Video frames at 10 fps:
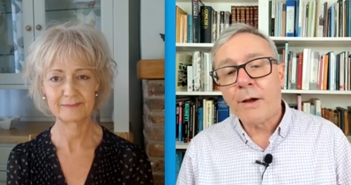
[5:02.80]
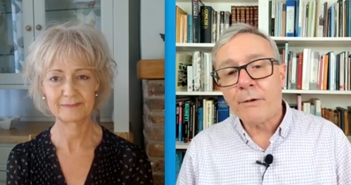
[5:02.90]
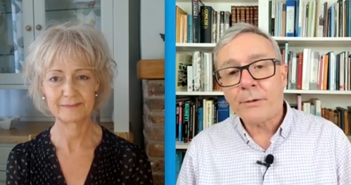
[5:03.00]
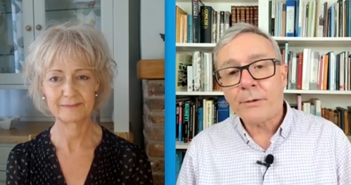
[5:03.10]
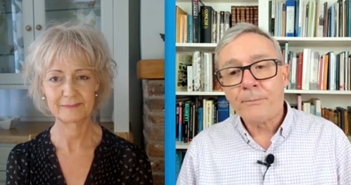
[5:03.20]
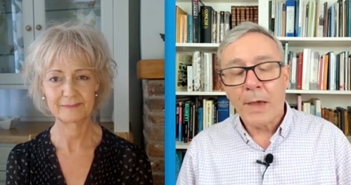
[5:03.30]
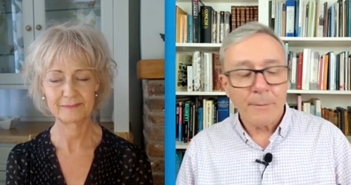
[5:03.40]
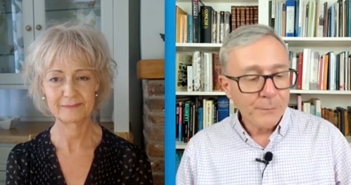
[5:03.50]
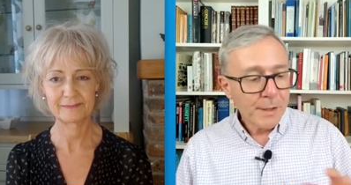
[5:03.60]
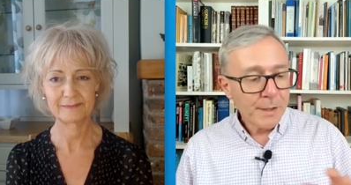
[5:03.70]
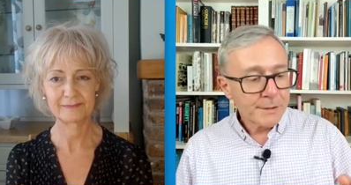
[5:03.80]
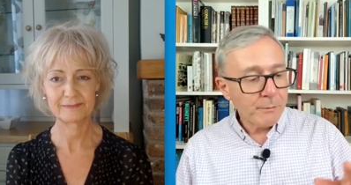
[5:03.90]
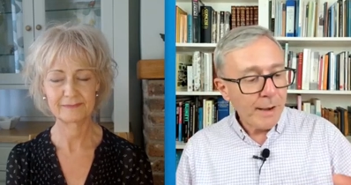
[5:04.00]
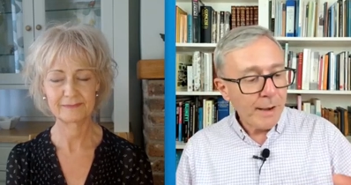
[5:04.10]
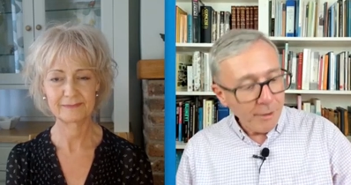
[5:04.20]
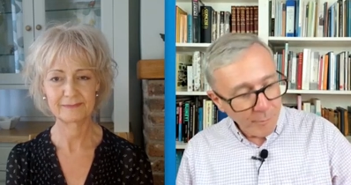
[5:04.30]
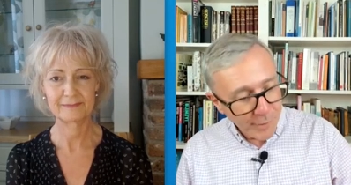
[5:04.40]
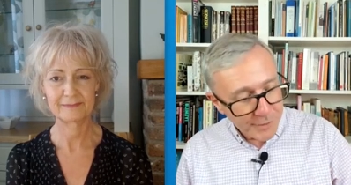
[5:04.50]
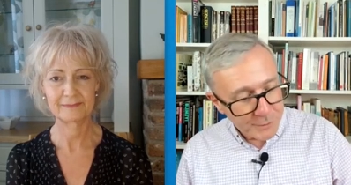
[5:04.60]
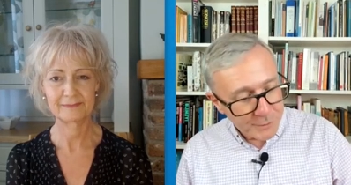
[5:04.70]
Speaker 1: of growth. Um, so
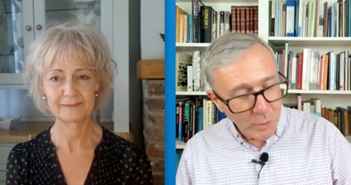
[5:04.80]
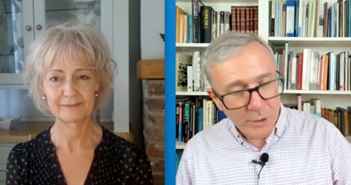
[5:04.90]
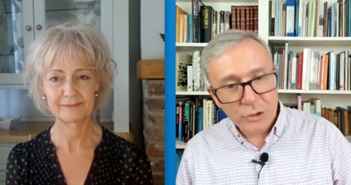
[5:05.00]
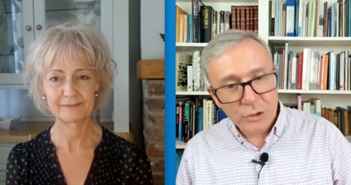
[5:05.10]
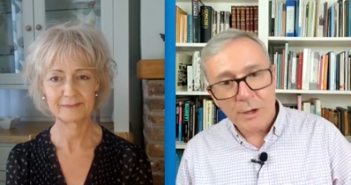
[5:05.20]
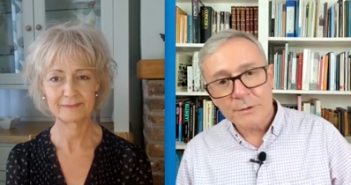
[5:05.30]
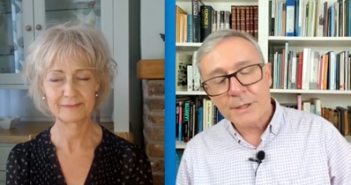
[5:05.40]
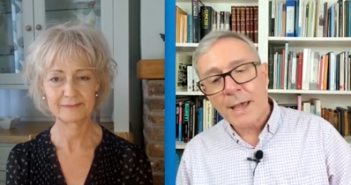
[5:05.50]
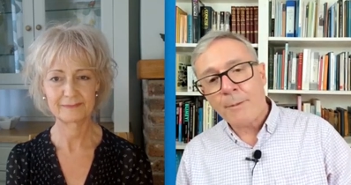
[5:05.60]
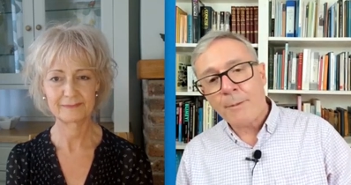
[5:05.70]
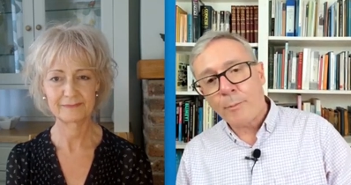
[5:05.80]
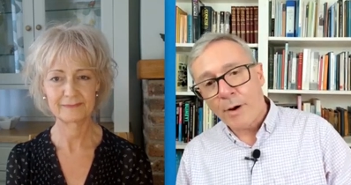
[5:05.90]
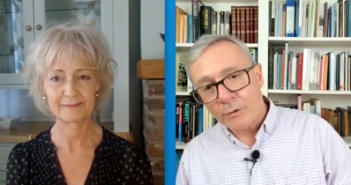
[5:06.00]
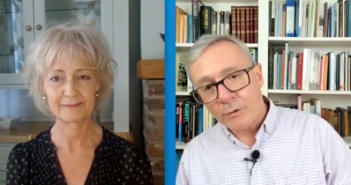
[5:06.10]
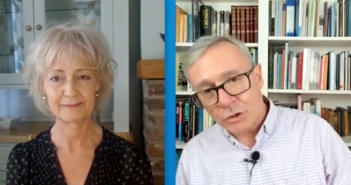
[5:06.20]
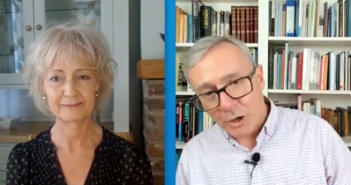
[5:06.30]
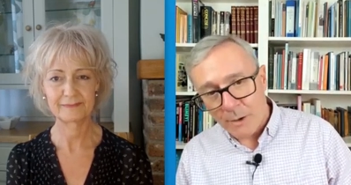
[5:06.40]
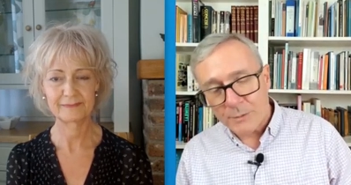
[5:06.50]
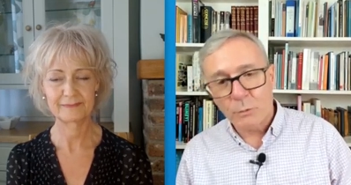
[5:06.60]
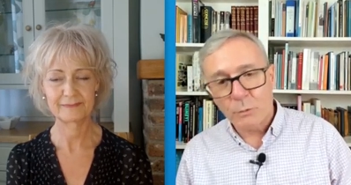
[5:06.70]
Ehrenberg's work shows that, Byron
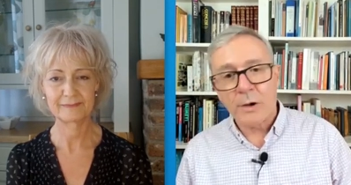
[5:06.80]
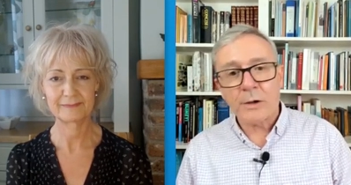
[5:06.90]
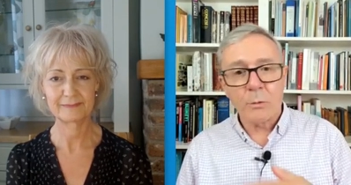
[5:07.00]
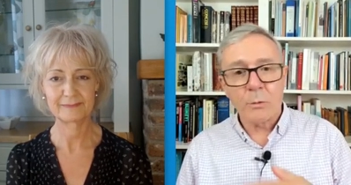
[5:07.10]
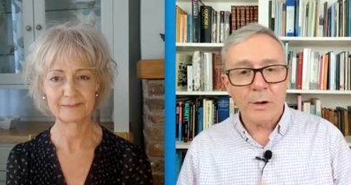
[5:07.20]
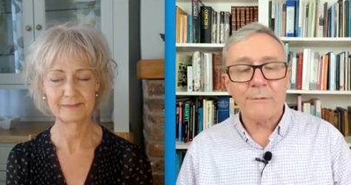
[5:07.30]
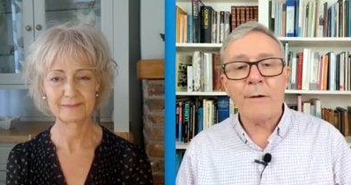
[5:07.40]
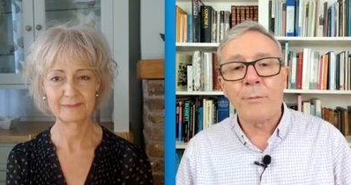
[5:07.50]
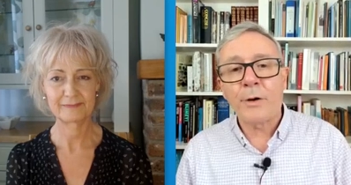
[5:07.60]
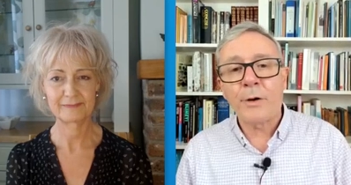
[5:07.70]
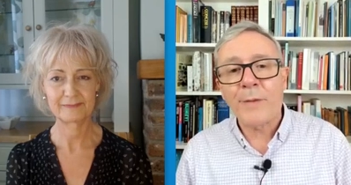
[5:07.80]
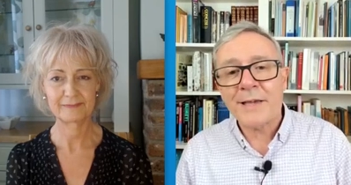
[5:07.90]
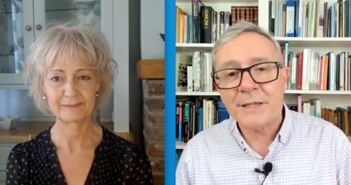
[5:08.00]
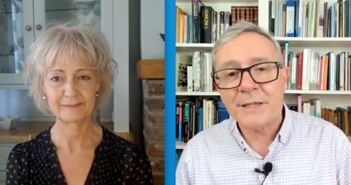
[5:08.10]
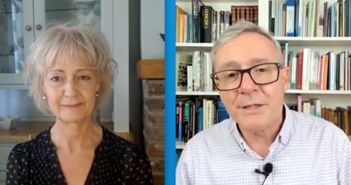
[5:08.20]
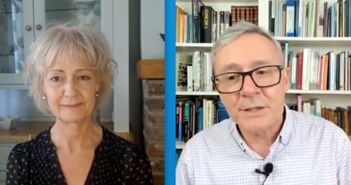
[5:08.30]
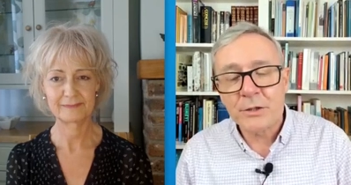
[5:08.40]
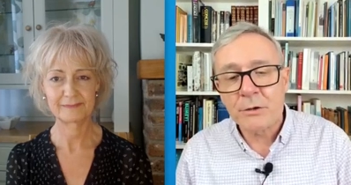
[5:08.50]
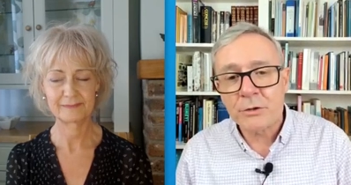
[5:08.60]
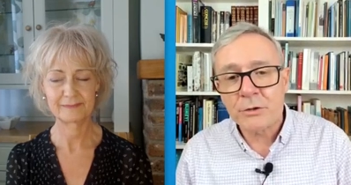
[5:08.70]
Sharp's work and the work of Ehrenberg Bass
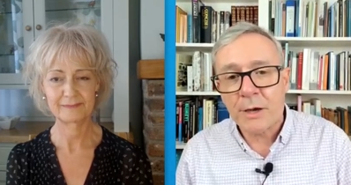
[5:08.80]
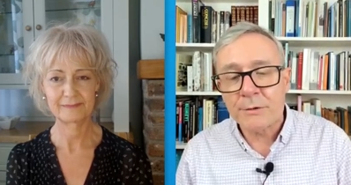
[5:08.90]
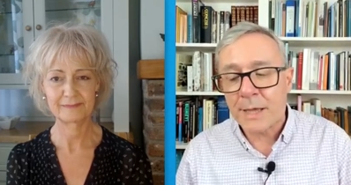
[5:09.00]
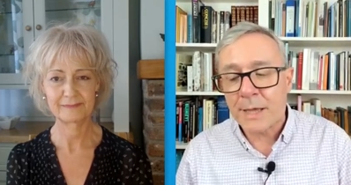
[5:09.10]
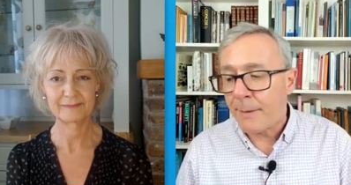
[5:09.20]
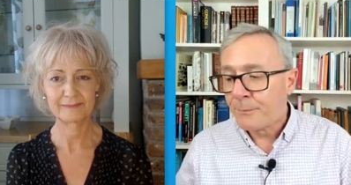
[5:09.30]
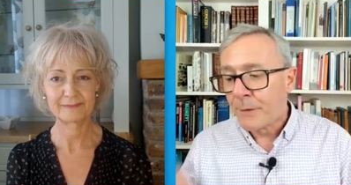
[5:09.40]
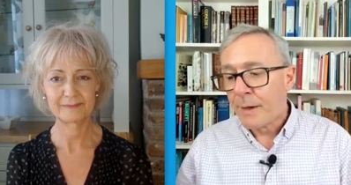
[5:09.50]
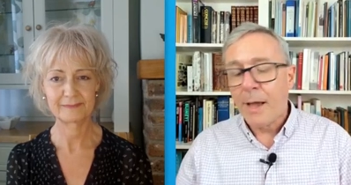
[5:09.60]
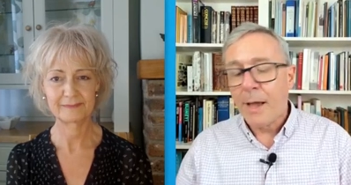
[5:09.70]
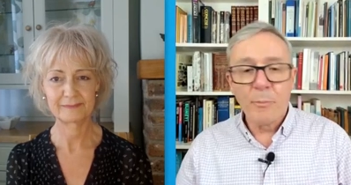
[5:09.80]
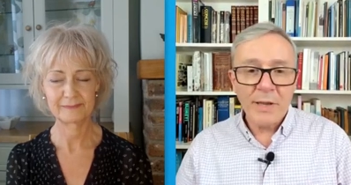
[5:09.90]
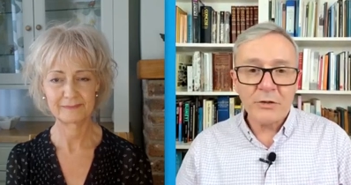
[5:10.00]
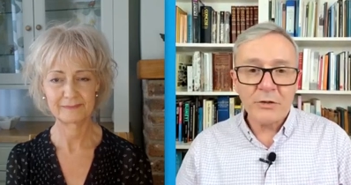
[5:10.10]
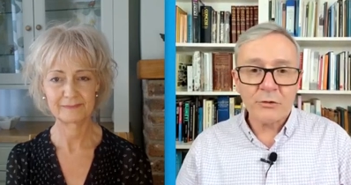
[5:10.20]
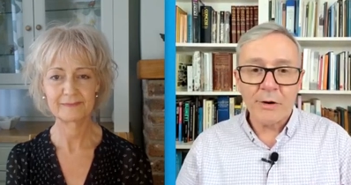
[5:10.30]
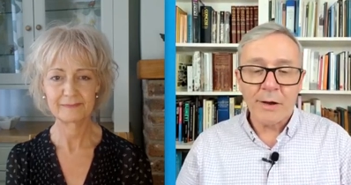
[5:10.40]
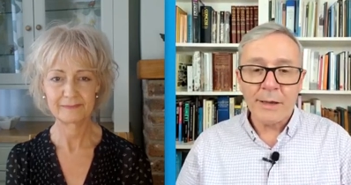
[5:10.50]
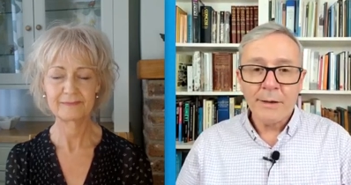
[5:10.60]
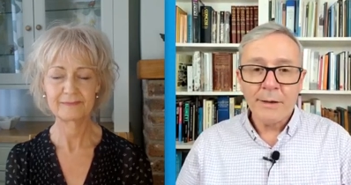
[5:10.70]
Institute shows that, and Peter and
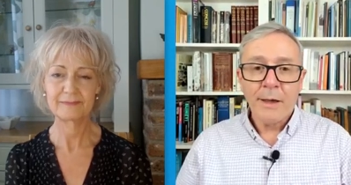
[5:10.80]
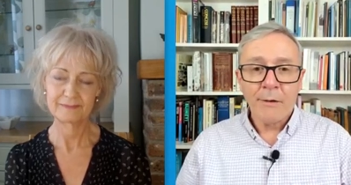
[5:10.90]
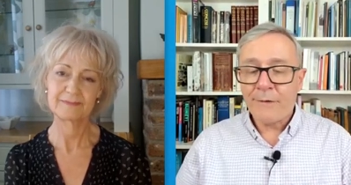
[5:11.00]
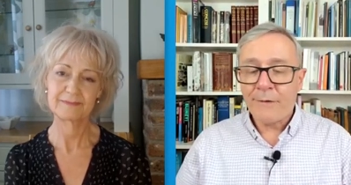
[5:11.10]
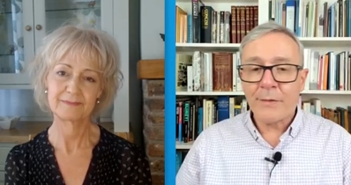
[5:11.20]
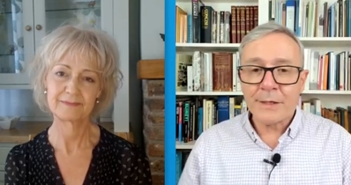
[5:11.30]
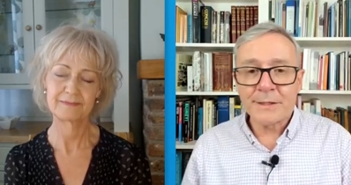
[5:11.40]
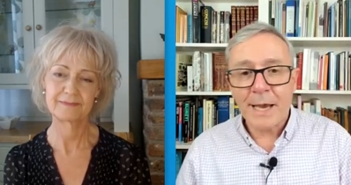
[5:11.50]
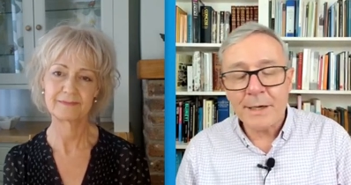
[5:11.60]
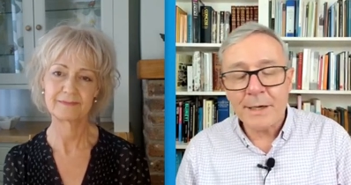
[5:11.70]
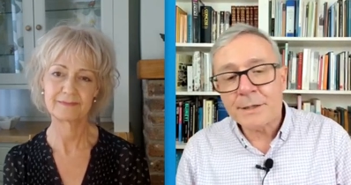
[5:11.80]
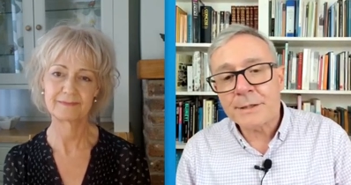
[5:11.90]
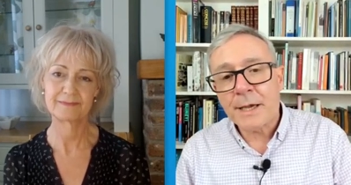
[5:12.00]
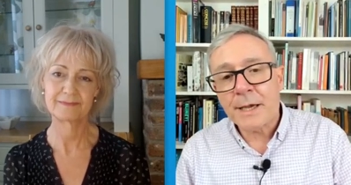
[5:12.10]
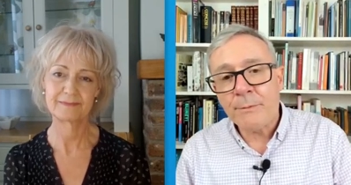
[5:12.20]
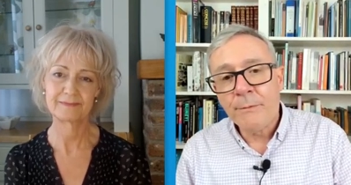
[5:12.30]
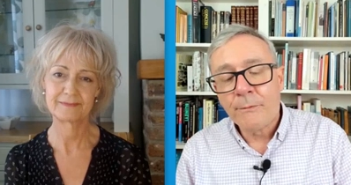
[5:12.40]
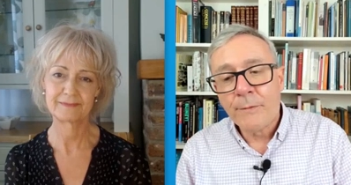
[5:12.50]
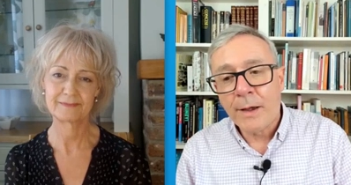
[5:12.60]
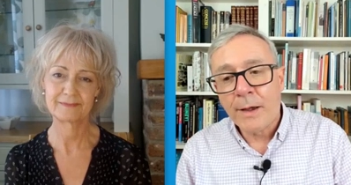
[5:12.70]
I have found exactly the same
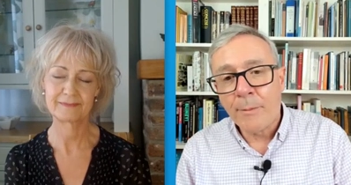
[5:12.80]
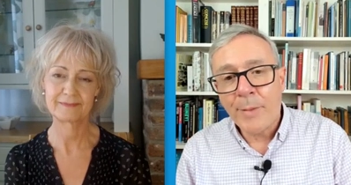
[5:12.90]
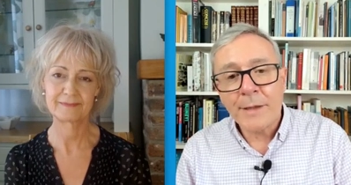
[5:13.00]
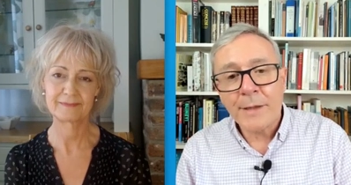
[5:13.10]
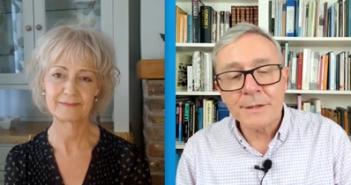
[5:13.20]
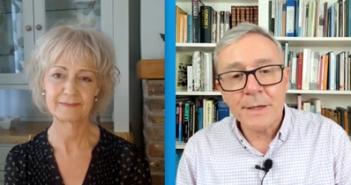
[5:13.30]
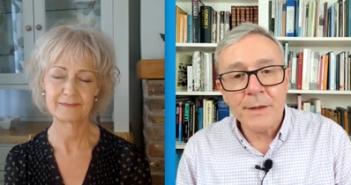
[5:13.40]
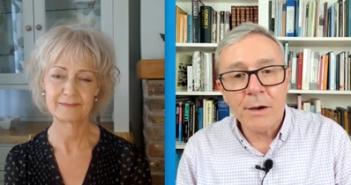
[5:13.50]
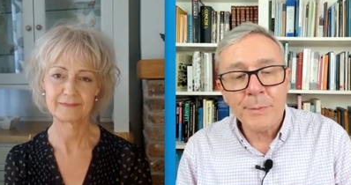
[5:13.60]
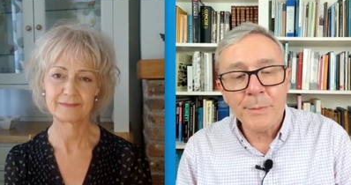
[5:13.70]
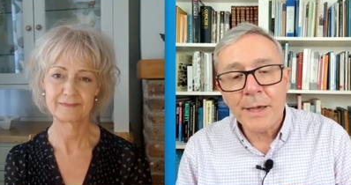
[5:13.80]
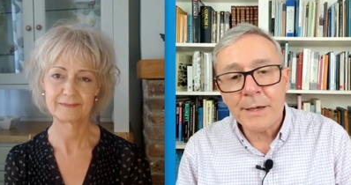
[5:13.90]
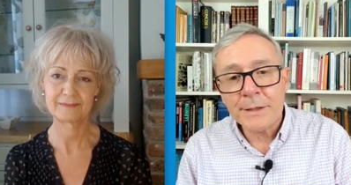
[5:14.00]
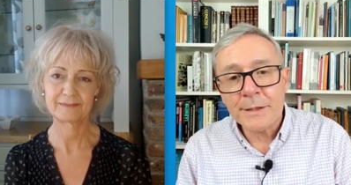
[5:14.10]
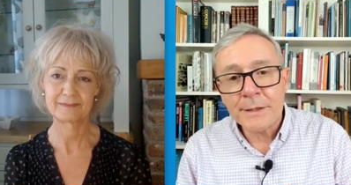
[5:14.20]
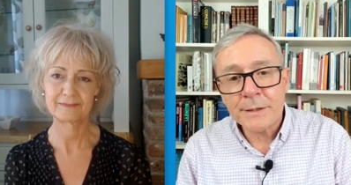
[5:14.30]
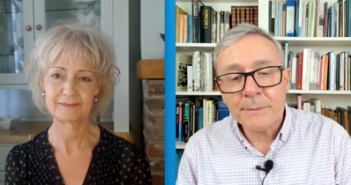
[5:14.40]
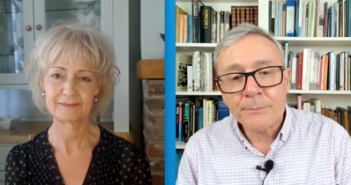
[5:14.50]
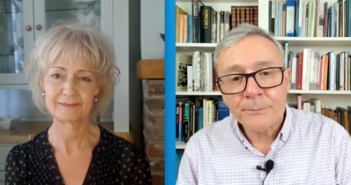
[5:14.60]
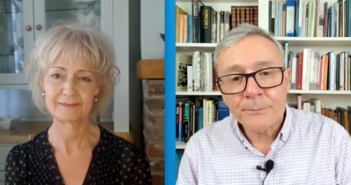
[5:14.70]
uh, patterns in the IPA
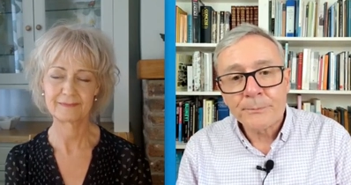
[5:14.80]
data.